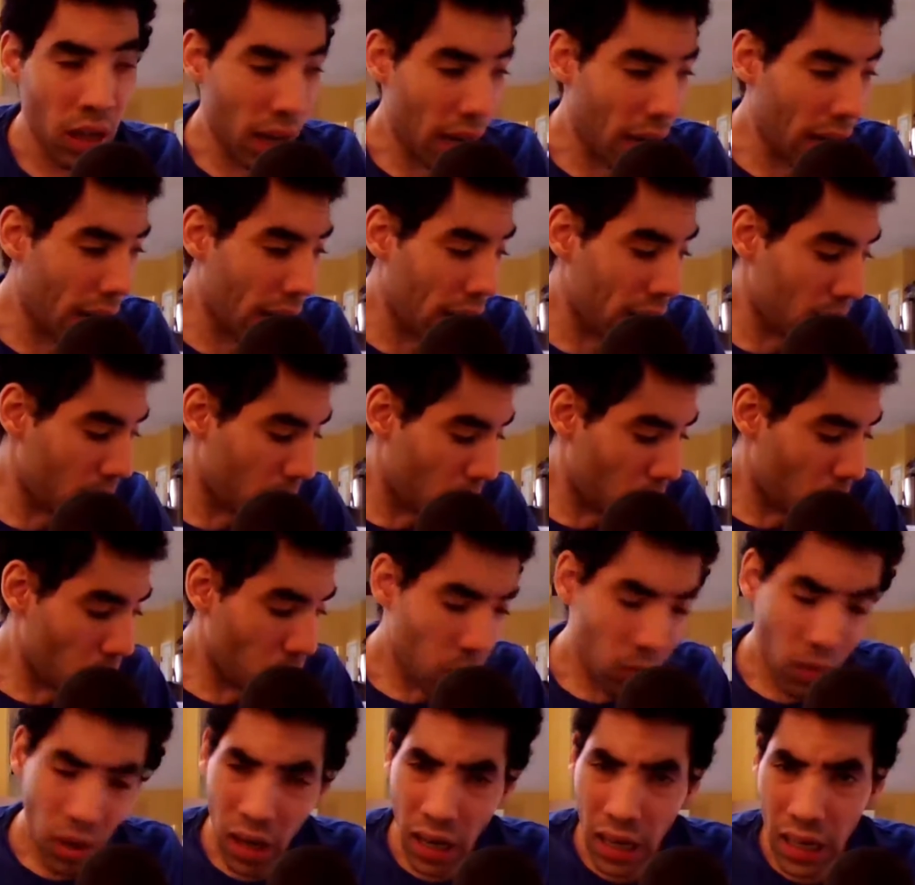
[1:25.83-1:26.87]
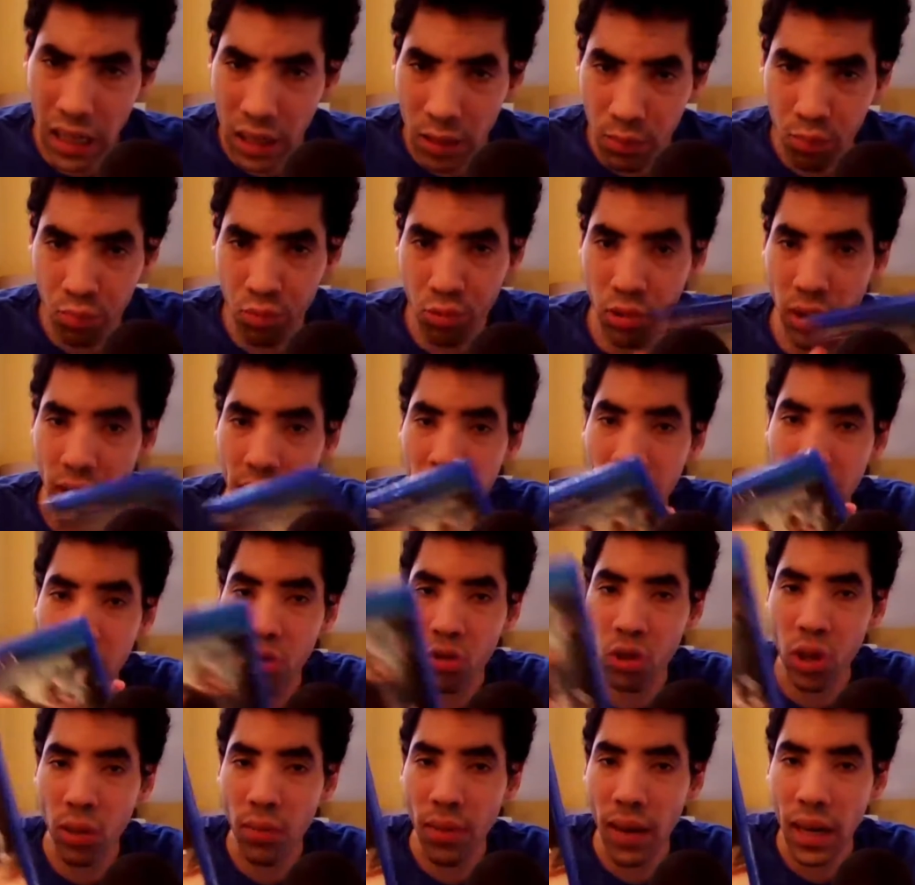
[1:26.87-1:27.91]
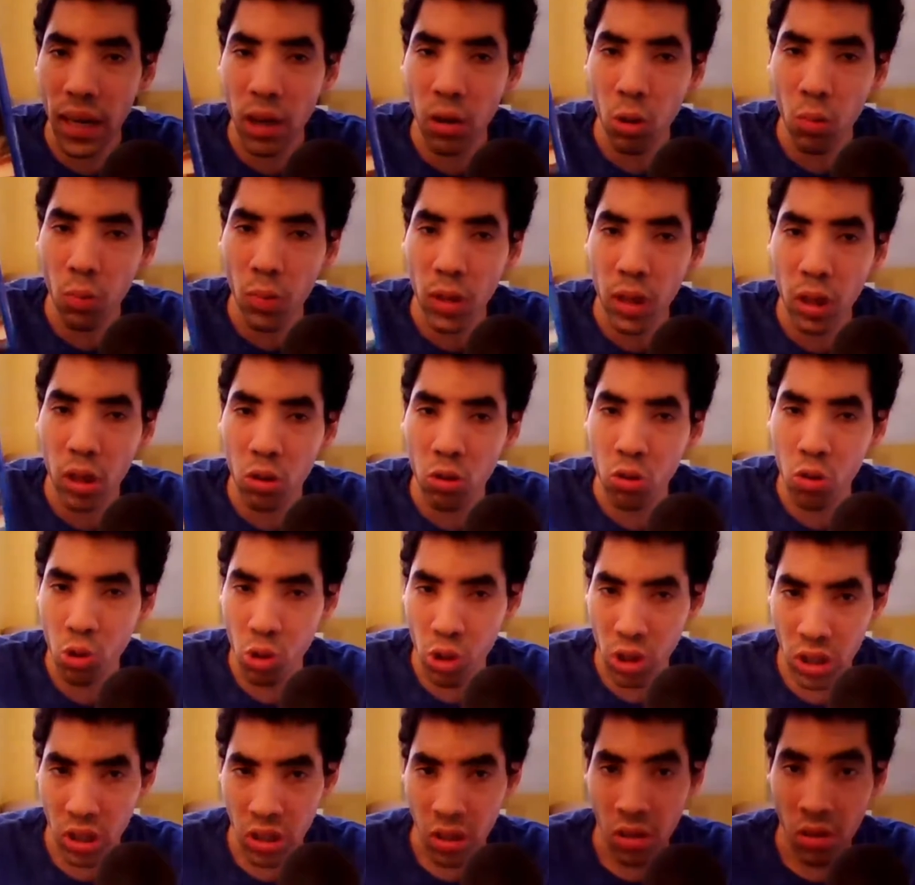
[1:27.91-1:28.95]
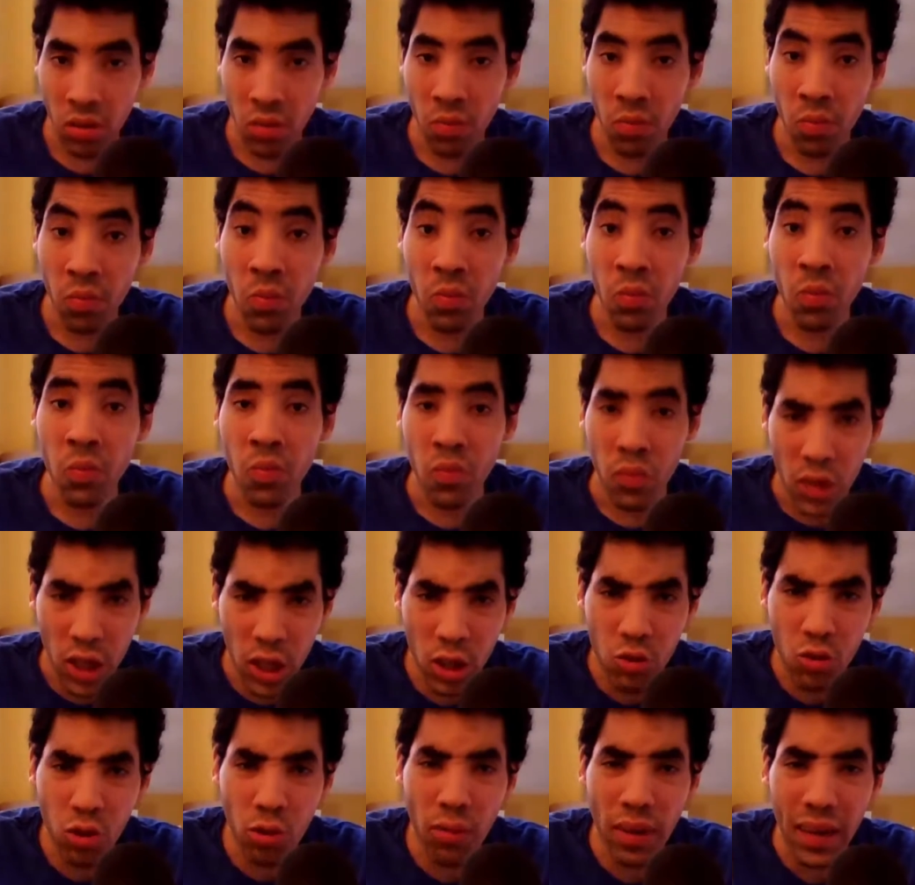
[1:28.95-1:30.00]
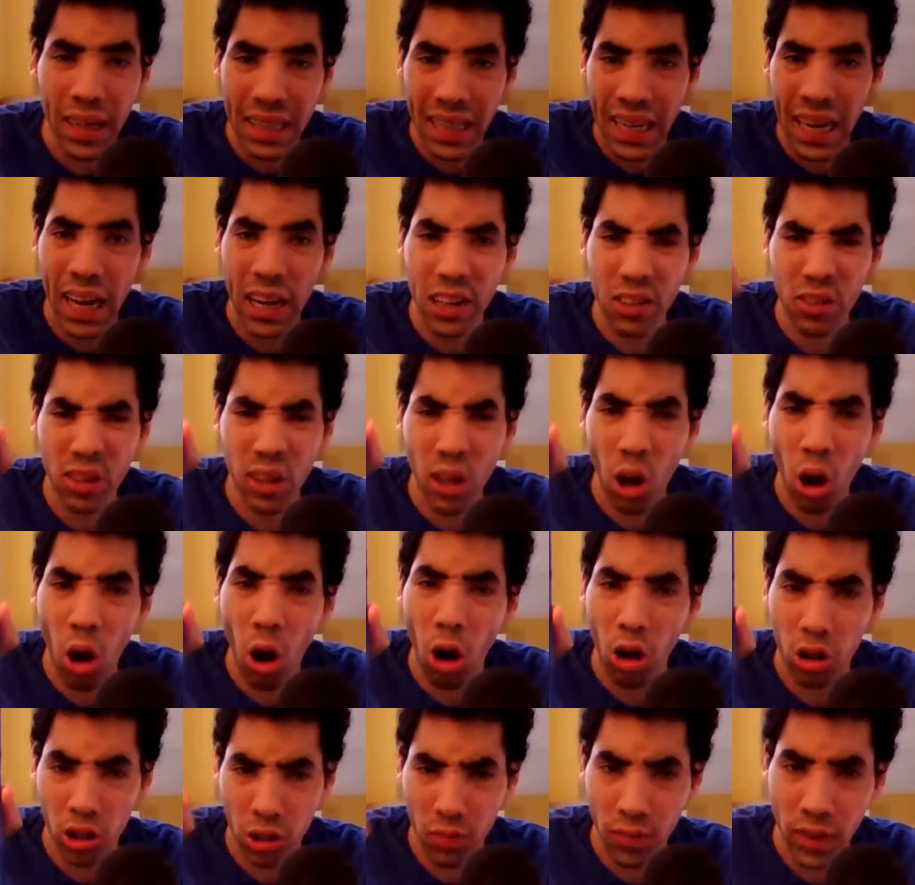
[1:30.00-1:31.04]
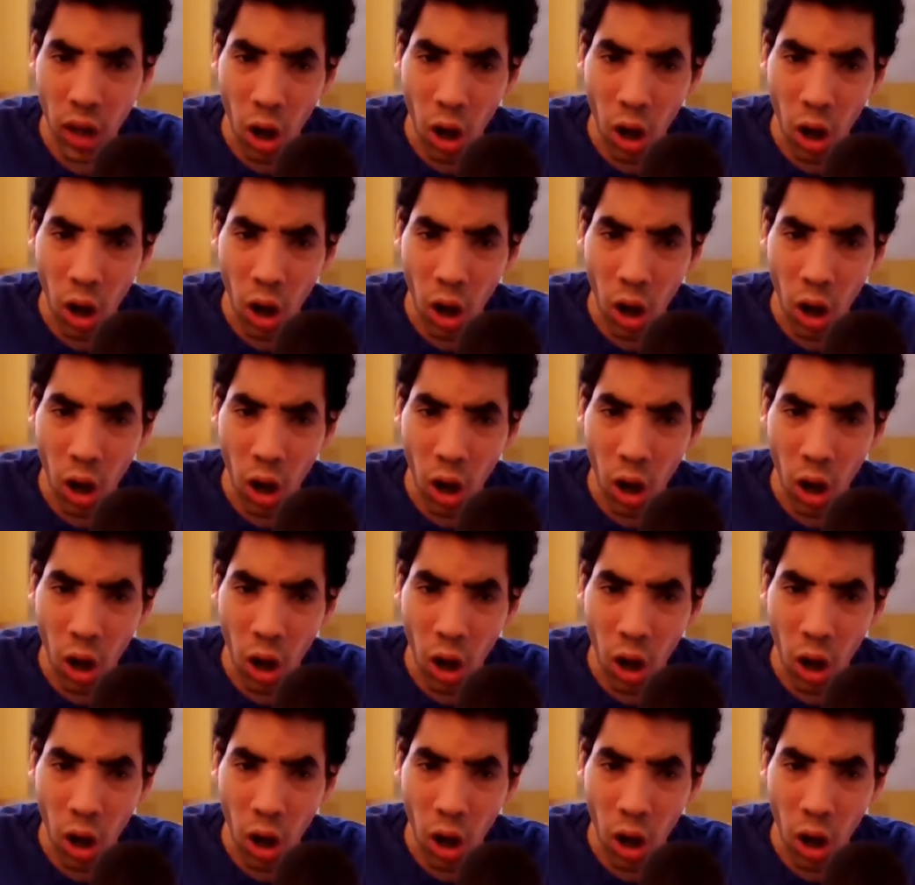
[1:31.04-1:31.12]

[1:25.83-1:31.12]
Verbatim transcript: And after playing this remake, look at my conclusion. This remake is excellent and awesome.